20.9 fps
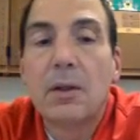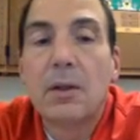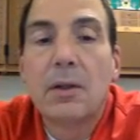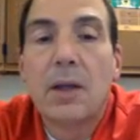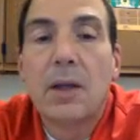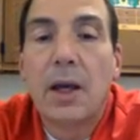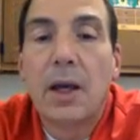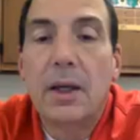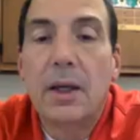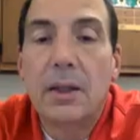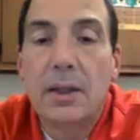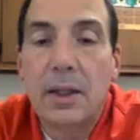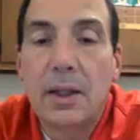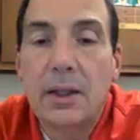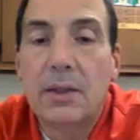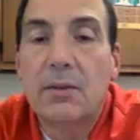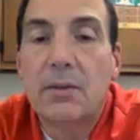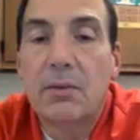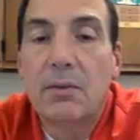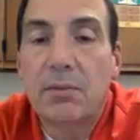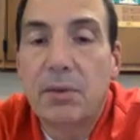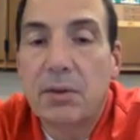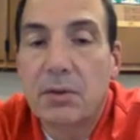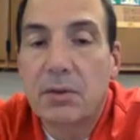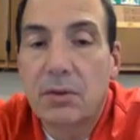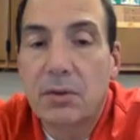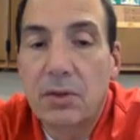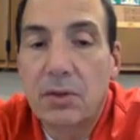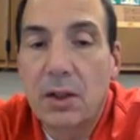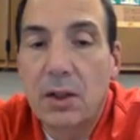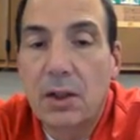Okay? That is a
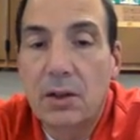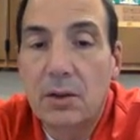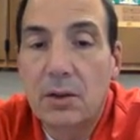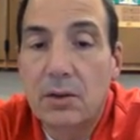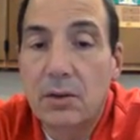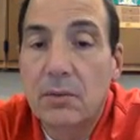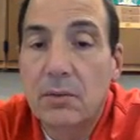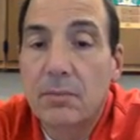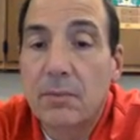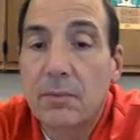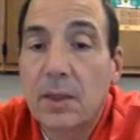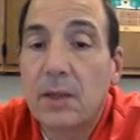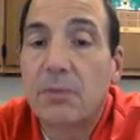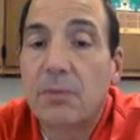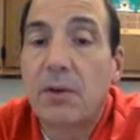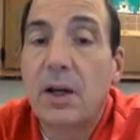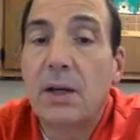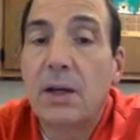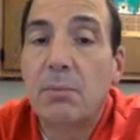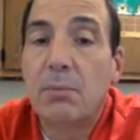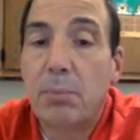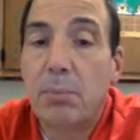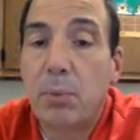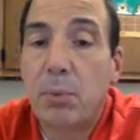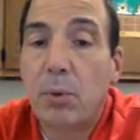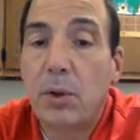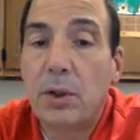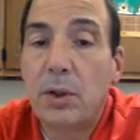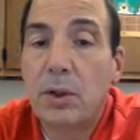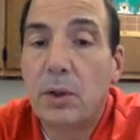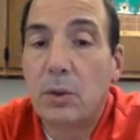physical change. If I
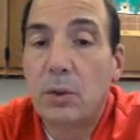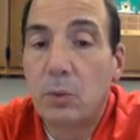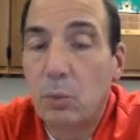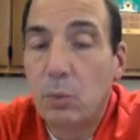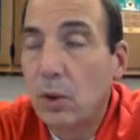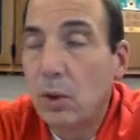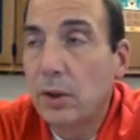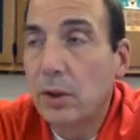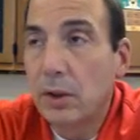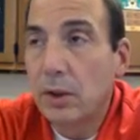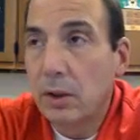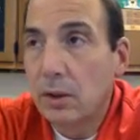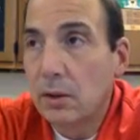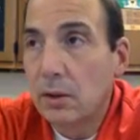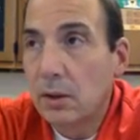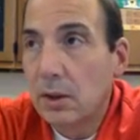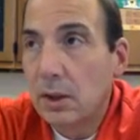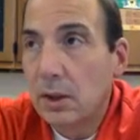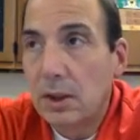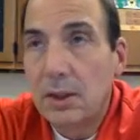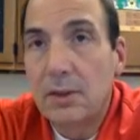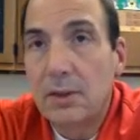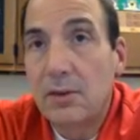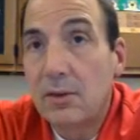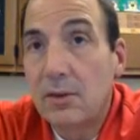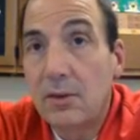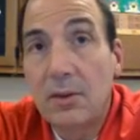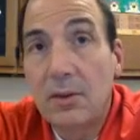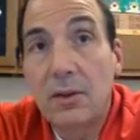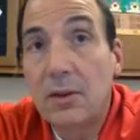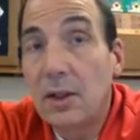boil water, it's
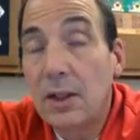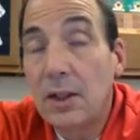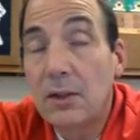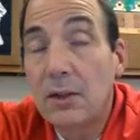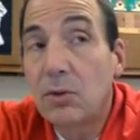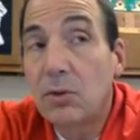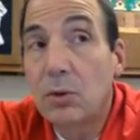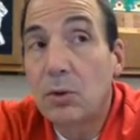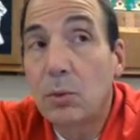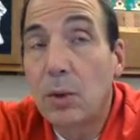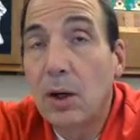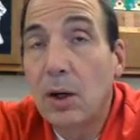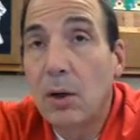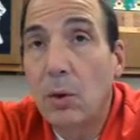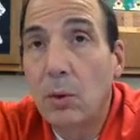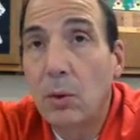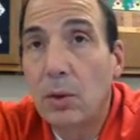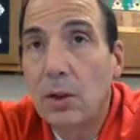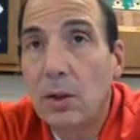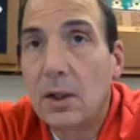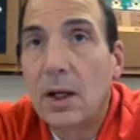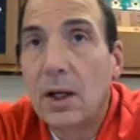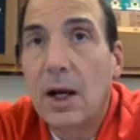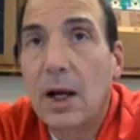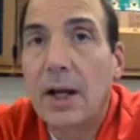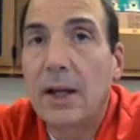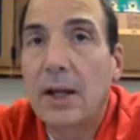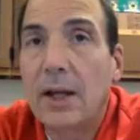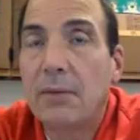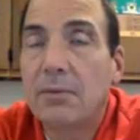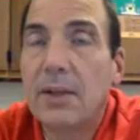still H2O.
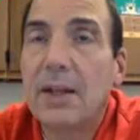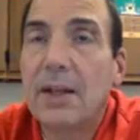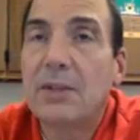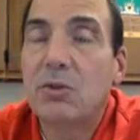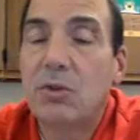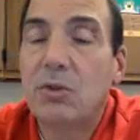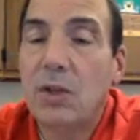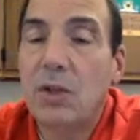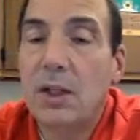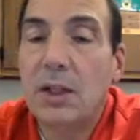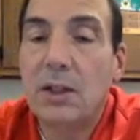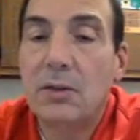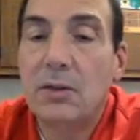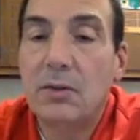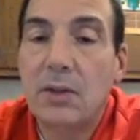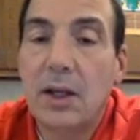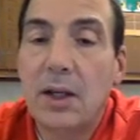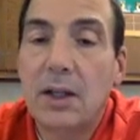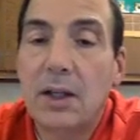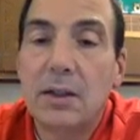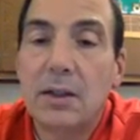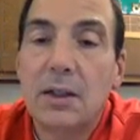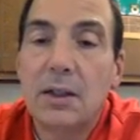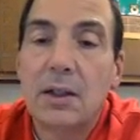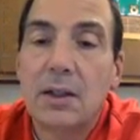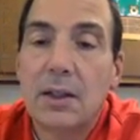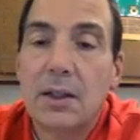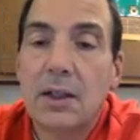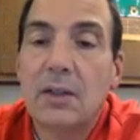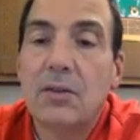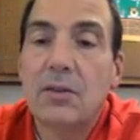I have not changed that.
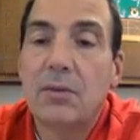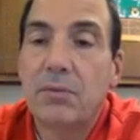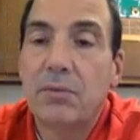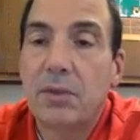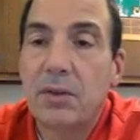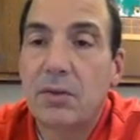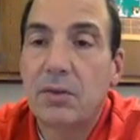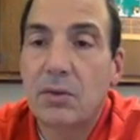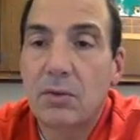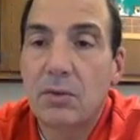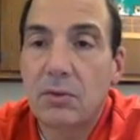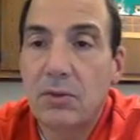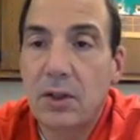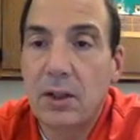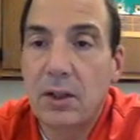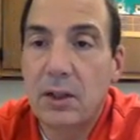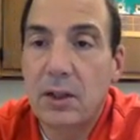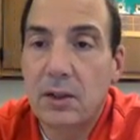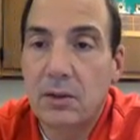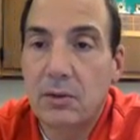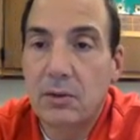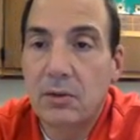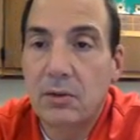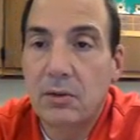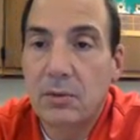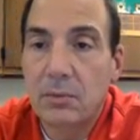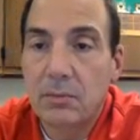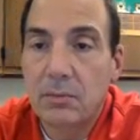That is a physical change.